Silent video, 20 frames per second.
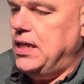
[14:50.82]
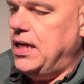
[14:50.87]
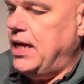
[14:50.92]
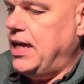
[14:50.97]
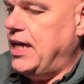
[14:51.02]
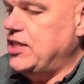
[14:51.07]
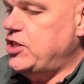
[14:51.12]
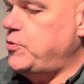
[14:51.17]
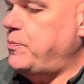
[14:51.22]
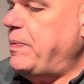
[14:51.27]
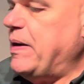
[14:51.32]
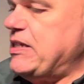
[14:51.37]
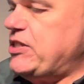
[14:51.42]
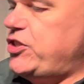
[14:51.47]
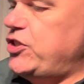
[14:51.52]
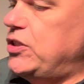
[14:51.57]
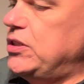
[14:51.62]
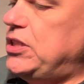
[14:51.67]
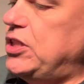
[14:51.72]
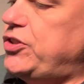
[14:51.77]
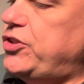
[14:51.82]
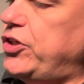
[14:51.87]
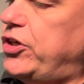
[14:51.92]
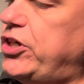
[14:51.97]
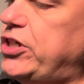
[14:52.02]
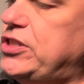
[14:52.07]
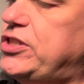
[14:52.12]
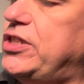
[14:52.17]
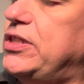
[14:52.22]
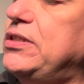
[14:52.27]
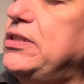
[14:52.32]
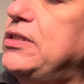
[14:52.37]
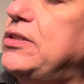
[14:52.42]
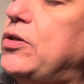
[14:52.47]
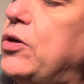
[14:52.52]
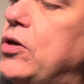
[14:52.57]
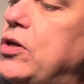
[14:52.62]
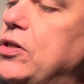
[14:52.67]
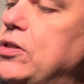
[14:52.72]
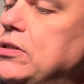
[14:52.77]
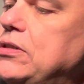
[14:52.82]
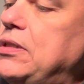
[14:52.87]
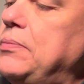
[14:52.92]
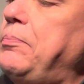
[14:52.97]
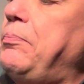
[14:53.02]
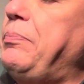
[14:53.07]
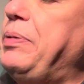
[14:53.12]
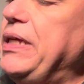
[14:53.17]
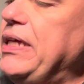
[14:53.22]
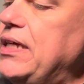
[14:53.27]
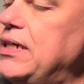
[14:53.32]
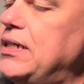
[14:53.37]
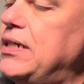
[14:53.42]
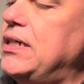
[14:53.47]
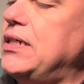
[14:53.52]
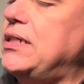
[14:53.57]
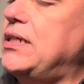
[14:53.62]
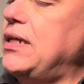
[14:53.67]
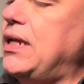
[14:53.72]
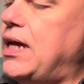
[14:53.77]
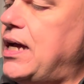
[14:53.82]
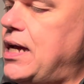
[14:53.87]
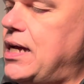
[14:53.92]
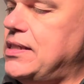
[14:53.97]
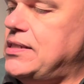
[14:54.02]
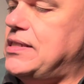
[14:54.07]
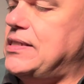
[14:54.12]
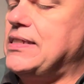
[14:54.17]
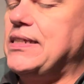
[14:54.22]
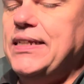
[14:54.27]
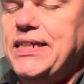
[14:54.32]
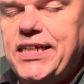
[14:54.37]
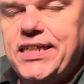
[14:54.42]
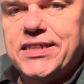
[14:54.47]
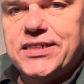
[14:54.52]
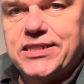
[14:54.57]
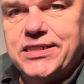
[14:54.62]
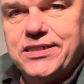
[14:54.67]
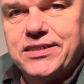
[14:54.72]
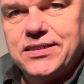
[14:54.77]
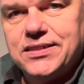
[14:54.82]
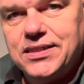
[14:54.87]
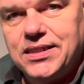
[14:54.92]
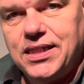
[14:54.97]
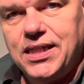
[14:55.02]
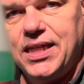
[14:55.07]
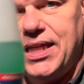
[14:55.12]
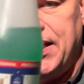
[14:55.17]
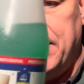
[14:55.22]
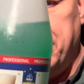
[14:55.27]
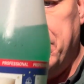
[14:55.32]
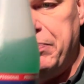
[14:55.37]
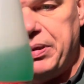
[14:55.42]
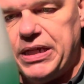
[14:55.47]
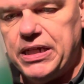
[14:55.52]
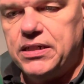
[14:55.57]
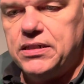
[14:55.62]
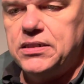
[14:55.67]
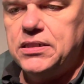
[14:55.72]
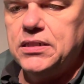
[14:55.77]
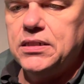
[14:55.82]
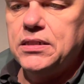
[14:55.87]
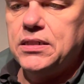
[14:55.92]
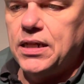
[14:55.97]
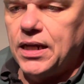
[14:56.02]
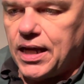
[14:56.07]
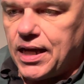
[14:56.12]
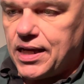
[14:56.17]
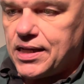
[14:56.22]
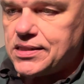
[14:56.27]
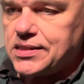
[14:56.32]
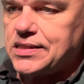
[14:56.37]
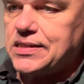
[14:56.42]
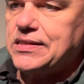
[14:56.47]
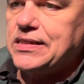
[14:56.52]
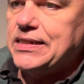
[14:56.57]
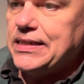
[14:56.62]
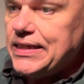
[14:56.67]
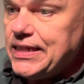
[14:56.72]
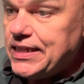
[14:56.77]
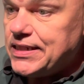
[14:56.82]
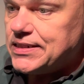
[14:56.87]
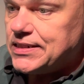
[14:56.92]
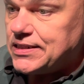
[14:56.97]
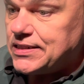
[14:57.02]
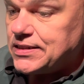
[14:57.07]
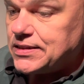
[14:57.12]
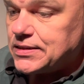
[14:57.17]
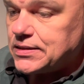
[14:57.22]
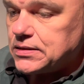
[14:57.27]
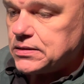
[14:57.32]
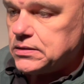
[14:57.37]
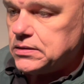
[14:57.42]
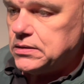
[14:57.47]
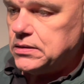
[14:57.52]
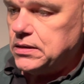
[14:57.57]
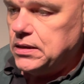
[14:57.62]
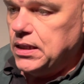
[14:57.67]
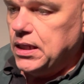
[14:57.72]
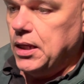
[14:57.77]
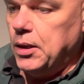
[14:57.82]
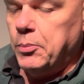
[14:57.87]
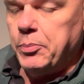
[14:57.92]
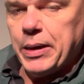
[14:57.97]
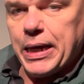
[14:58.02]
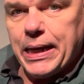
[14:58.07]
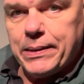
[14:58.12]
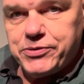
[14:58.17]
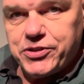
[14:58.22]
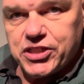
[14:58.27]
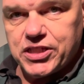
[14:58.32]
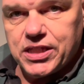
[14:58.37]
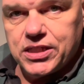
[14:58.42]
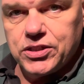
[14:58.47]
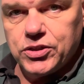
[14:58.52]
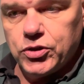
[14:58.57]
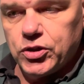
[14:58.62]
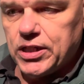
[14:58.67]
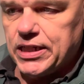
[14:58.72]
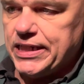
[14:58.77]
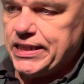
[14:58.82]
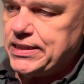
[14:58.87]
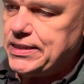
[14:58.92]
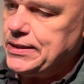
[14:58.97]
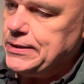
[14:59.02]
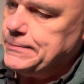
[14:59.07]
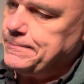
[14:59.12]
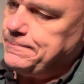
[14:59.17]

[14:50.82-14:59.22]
a special detergent called Beer Glass Cleaner. Beer Glass Cleaner. Perhaps you can Google it.